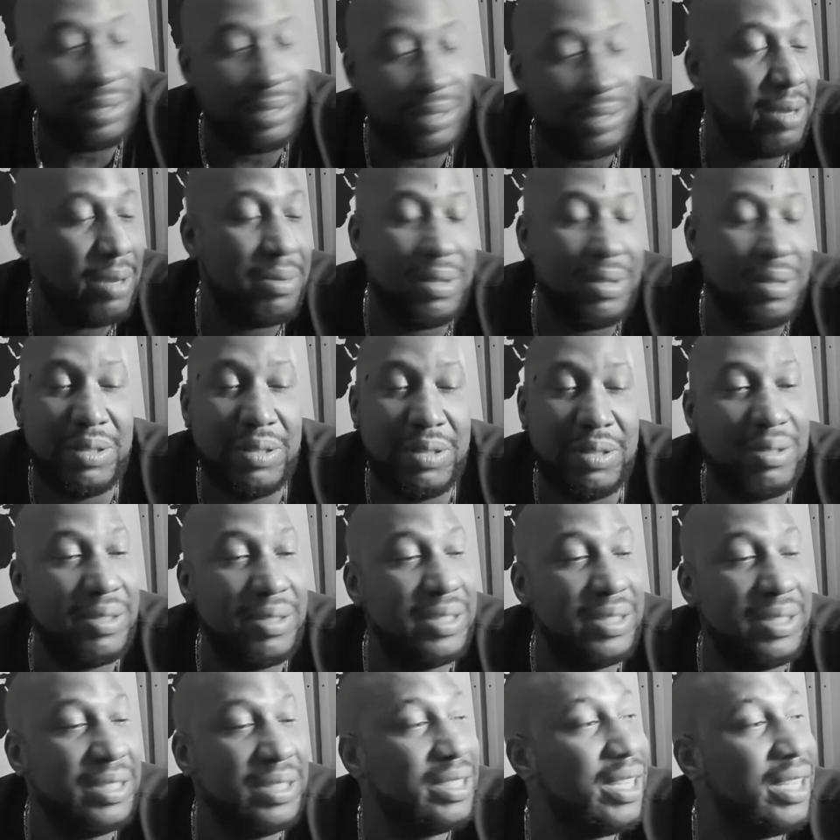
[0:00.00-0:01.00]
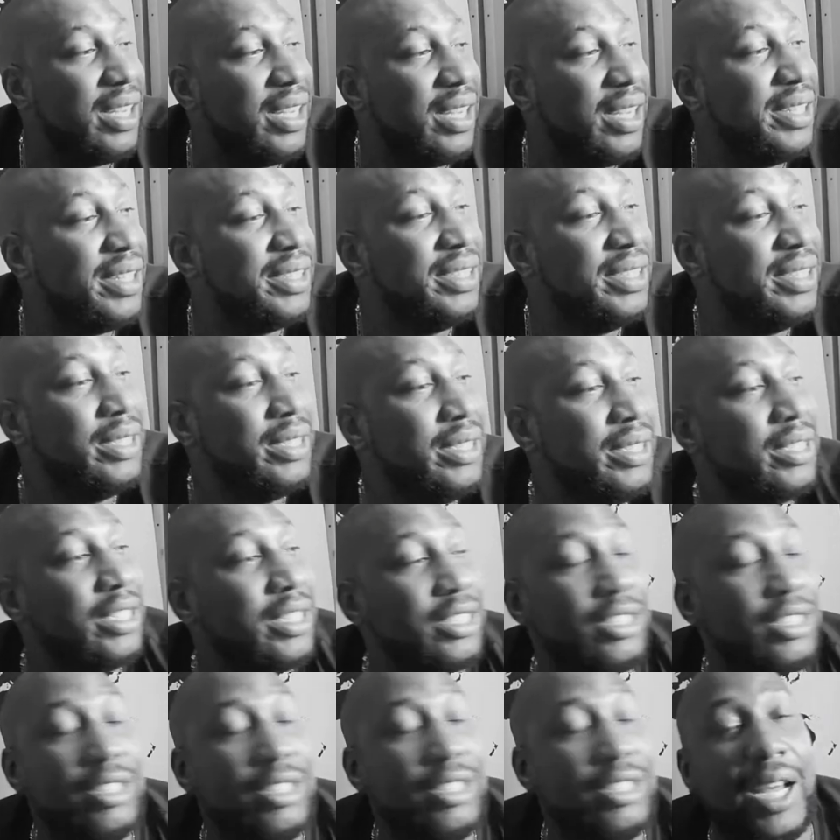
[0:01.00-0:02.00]
what we was doing inside.
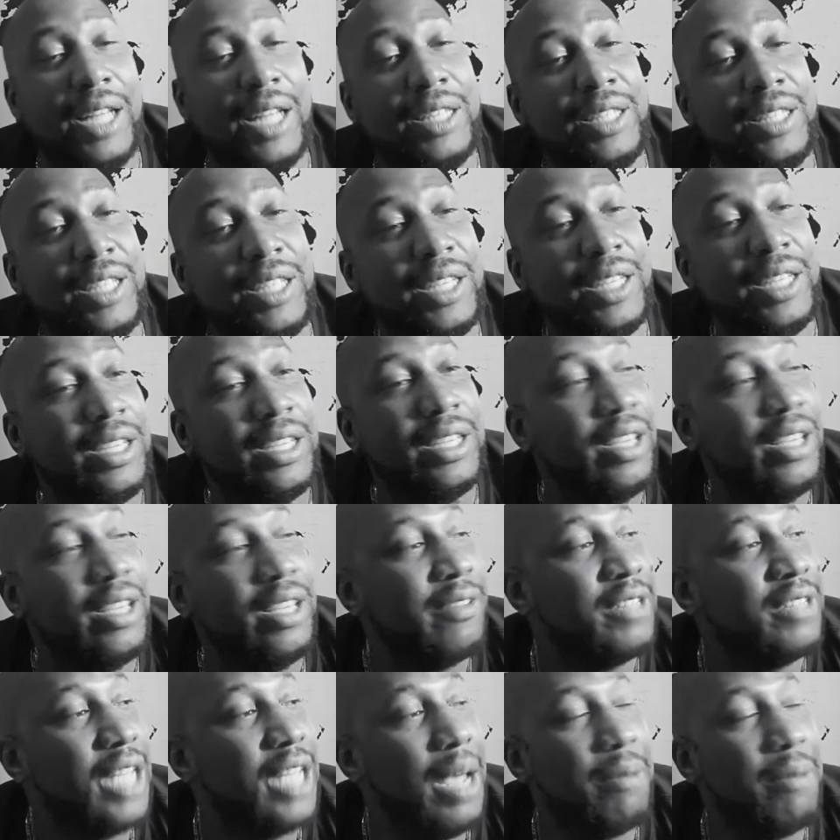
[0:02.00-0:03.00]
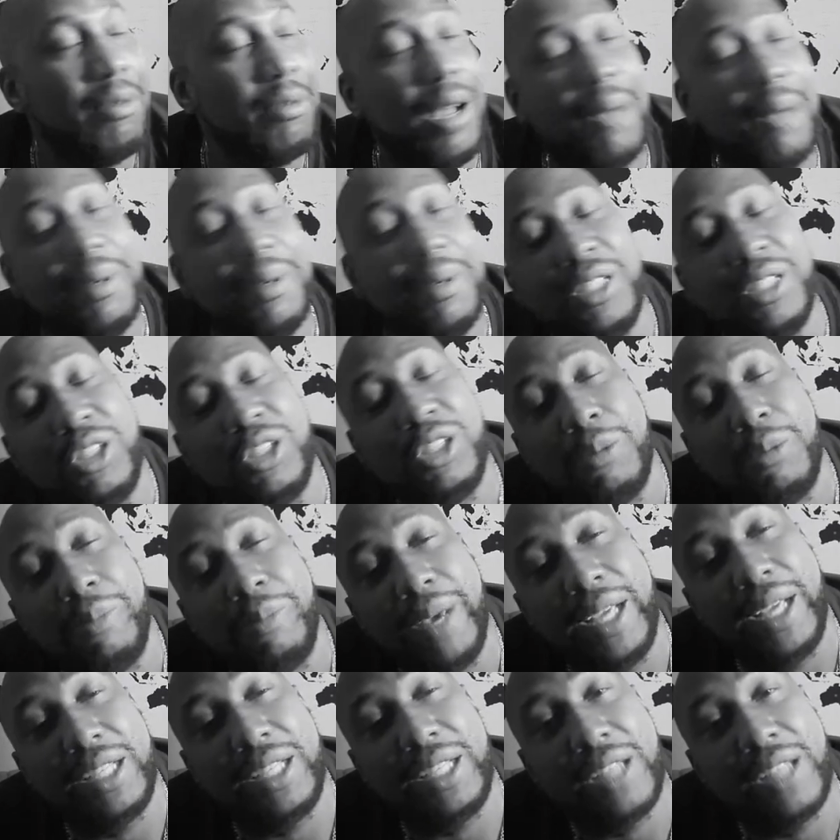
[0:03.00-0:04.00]
Cause you gotta think, if top ramen is your
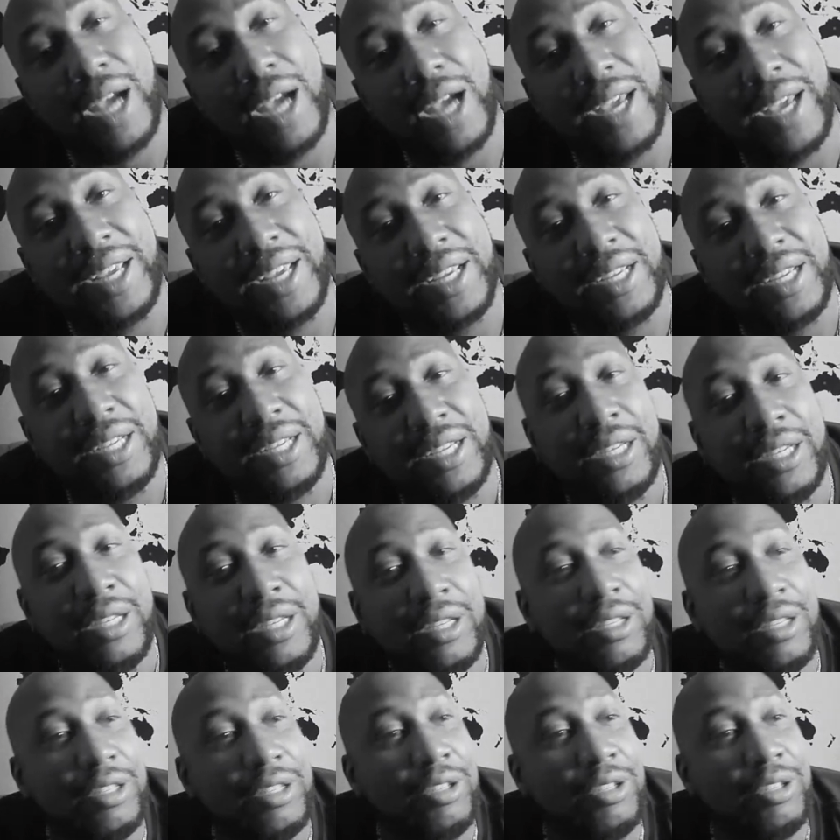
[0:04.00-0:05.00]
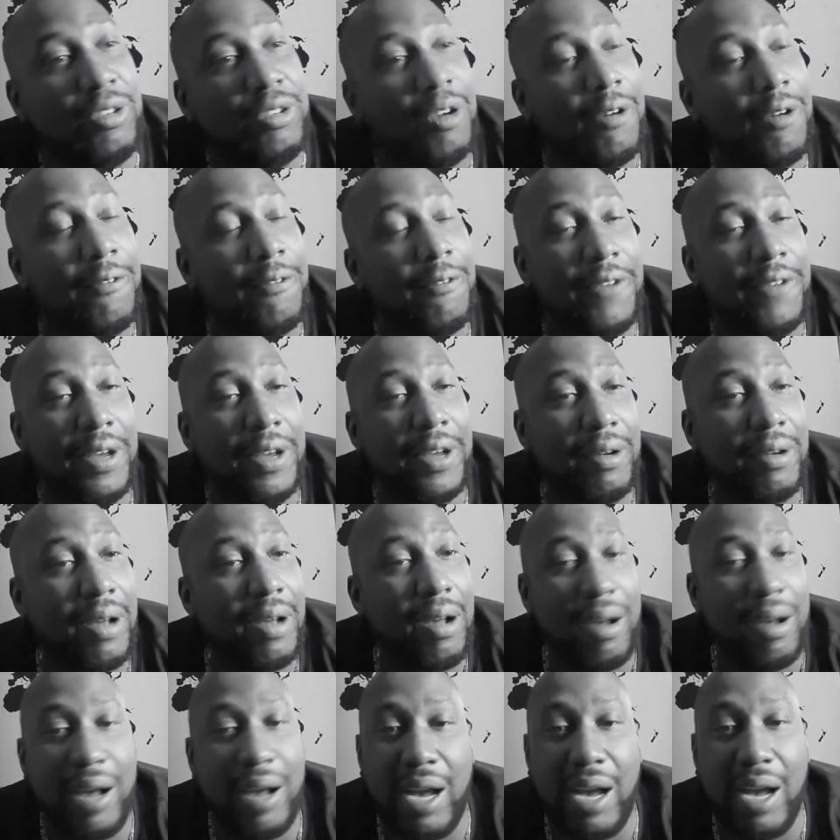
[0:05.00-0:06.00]
base diet, you gonna figure
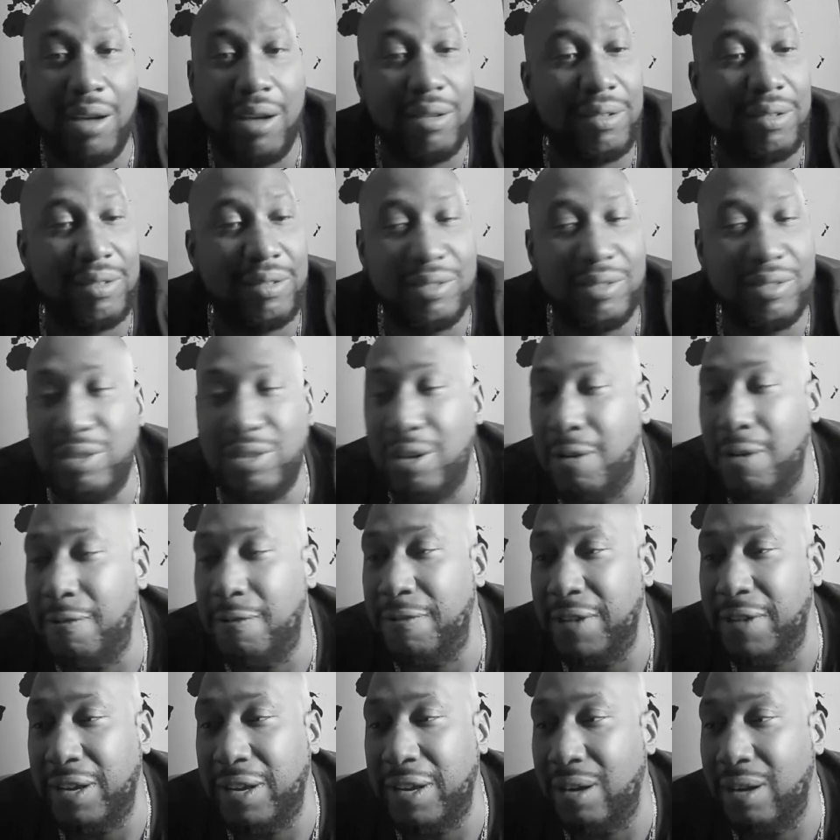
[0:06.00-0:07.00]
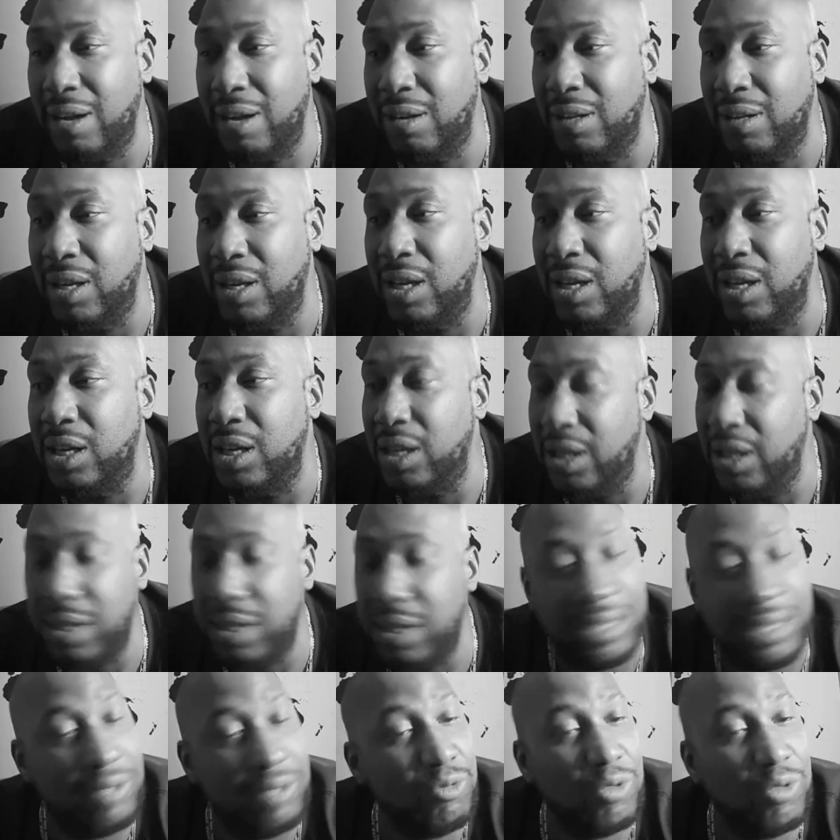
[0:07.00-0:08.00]
out
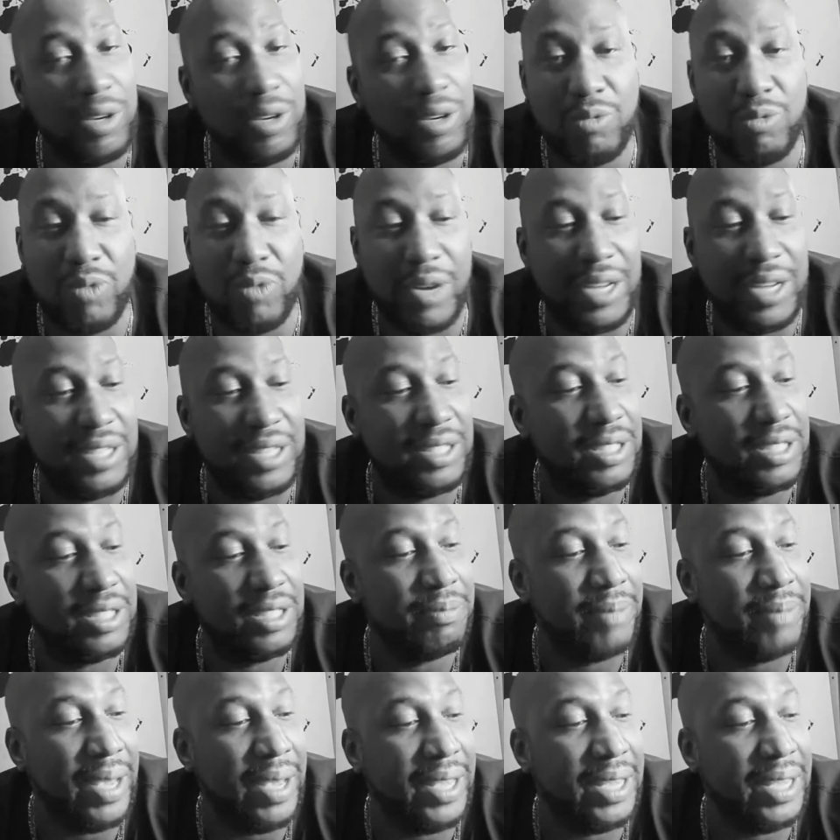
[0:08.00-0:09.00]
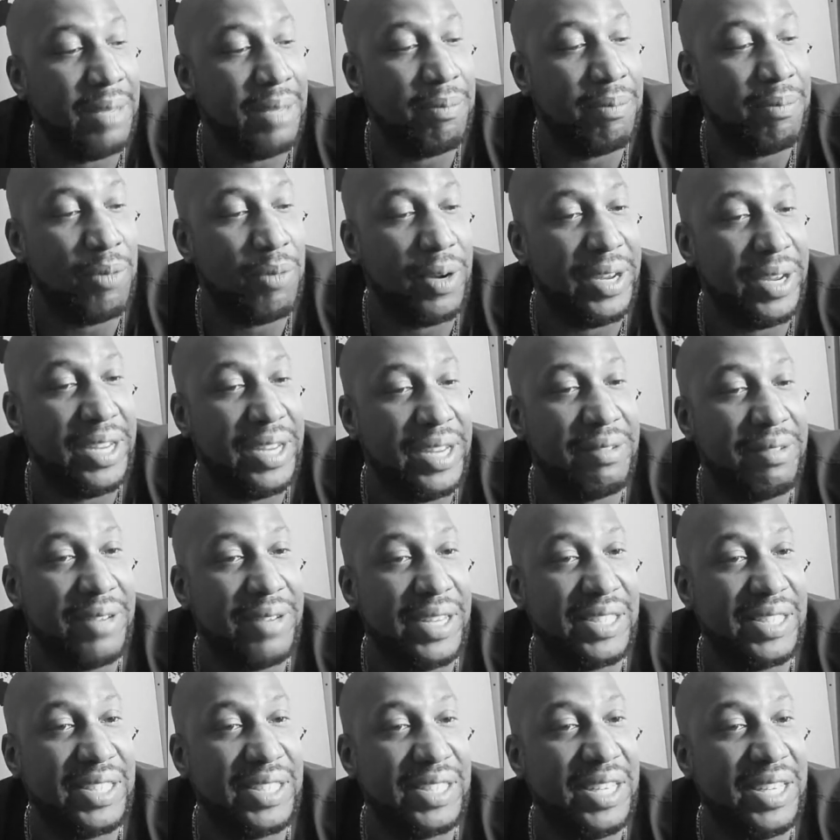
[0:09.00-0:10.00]
101 ways to make it more
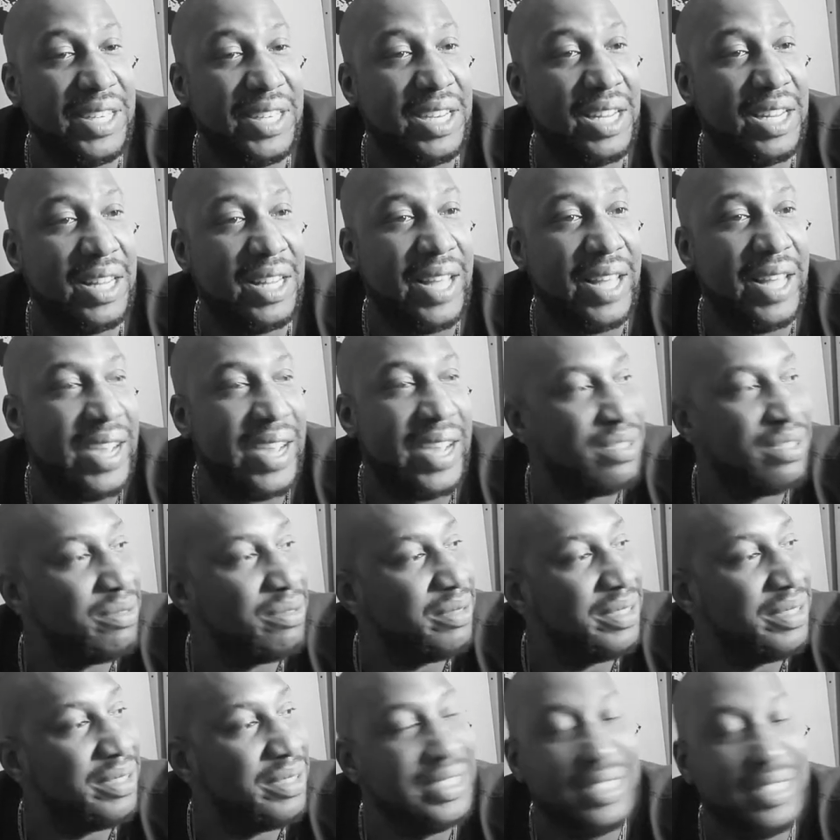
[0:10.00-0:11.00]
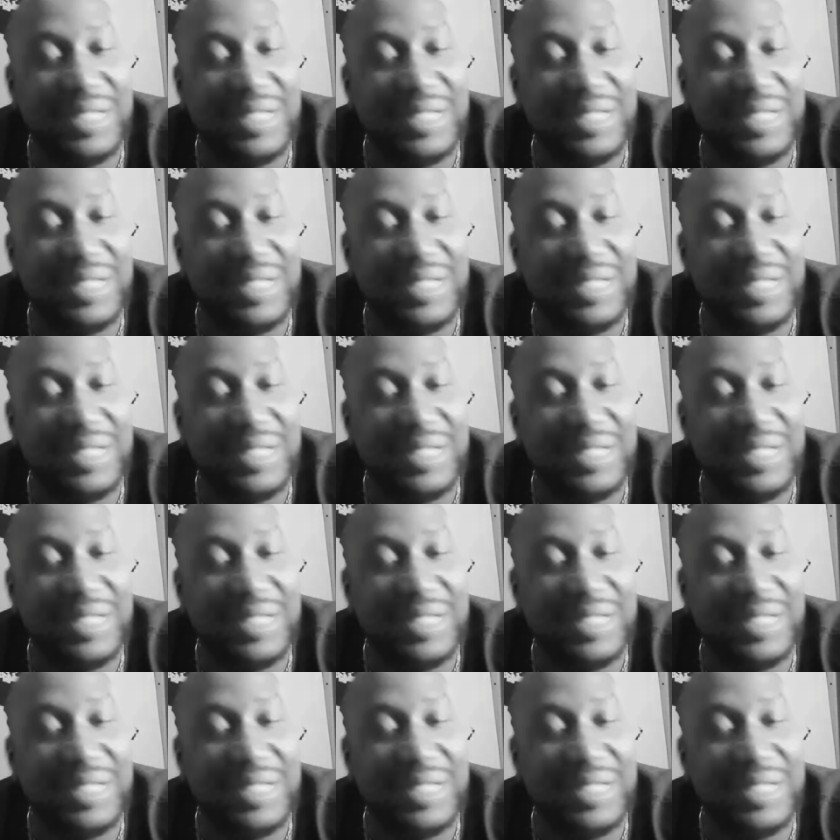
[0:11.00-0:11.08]
interesting than the last one.